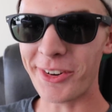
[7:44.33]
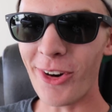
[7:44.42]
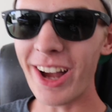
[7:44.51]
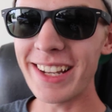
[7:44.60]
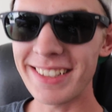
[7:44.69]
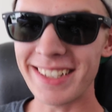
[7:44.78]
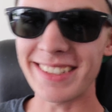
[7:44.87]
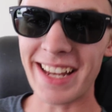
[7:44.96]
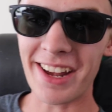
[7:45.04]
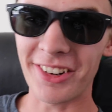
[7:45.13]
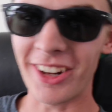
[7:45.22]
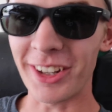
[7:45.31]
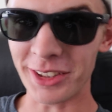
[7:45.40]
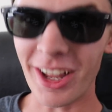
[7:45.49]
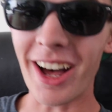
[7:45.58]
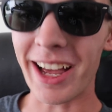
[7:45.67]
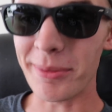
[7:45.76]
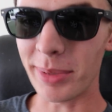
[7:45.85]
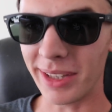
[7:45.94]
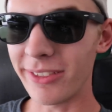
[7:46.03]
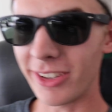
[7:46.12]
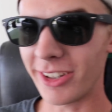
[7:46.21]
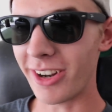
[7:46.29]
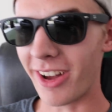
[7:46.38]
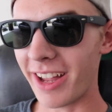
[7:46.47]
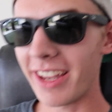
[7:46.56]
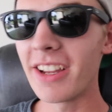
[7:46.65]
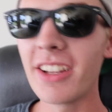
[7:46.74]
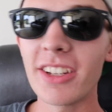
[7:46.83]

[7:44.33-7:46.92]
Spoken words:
quietens it down a lot, believe it or not.